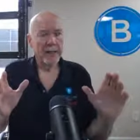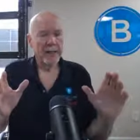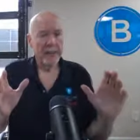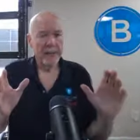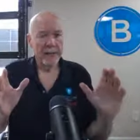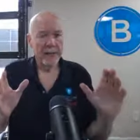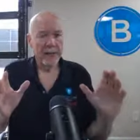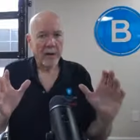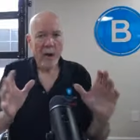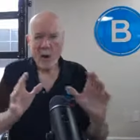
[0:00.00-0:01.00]
the
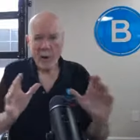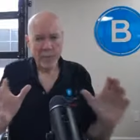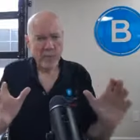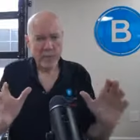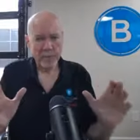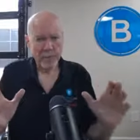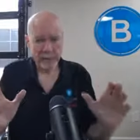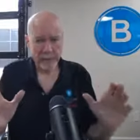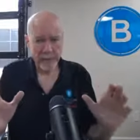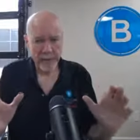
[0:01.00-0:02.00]
all personal
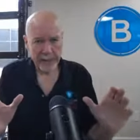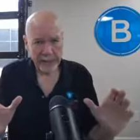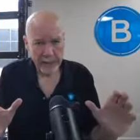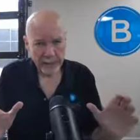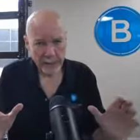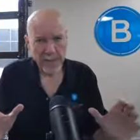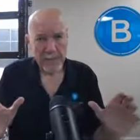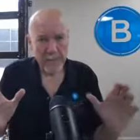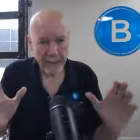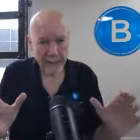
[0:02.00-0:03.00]
injury cases are
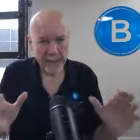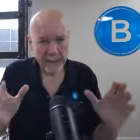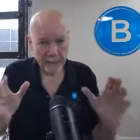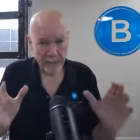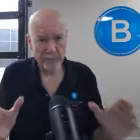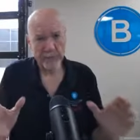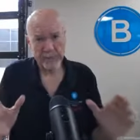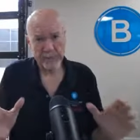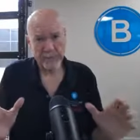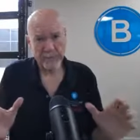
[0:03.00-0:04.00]
medically
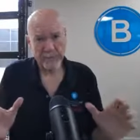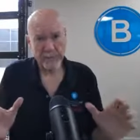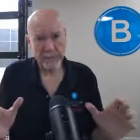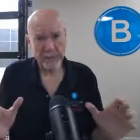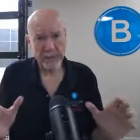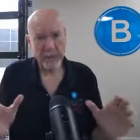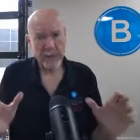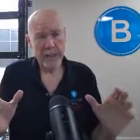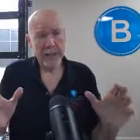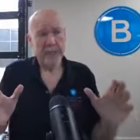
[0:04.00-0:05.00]
driven.
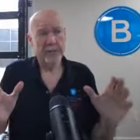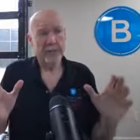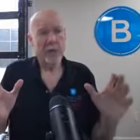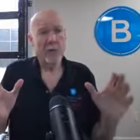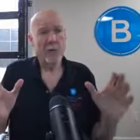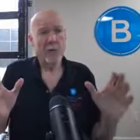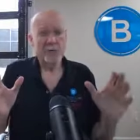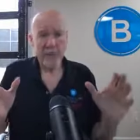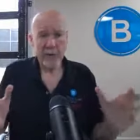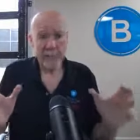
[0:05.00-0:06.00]
So,
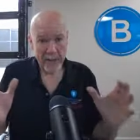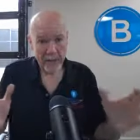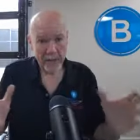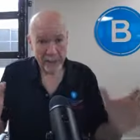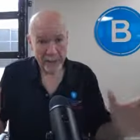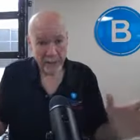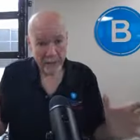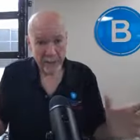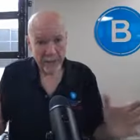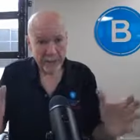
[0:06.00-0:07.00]
treat medical
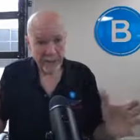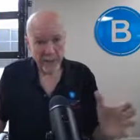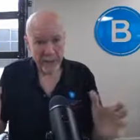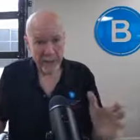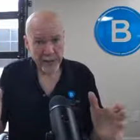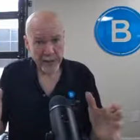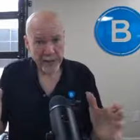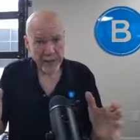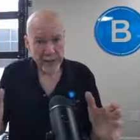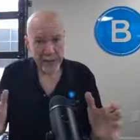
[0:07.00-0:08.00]
treatment for your
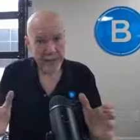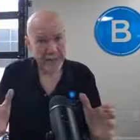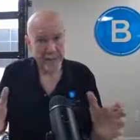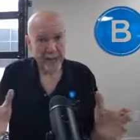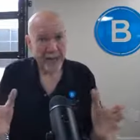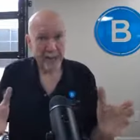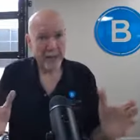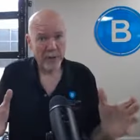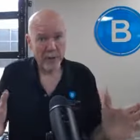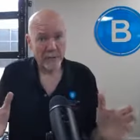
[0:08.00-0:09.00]
injuries doesn't
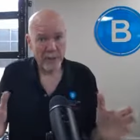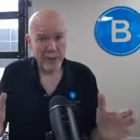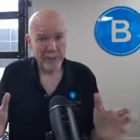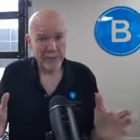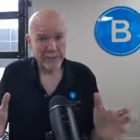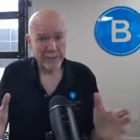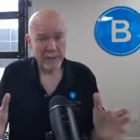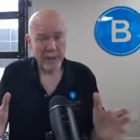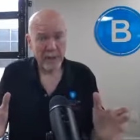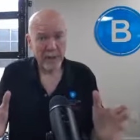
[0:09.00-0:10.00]
happen overnight.
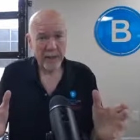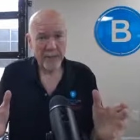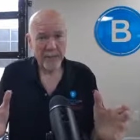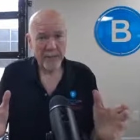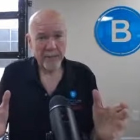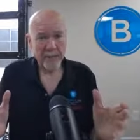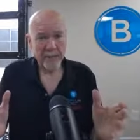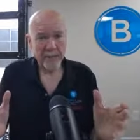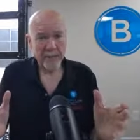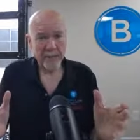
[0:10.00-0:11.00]
If you've
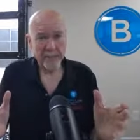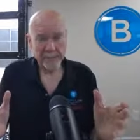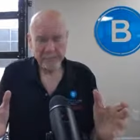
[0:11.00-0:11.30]
suffered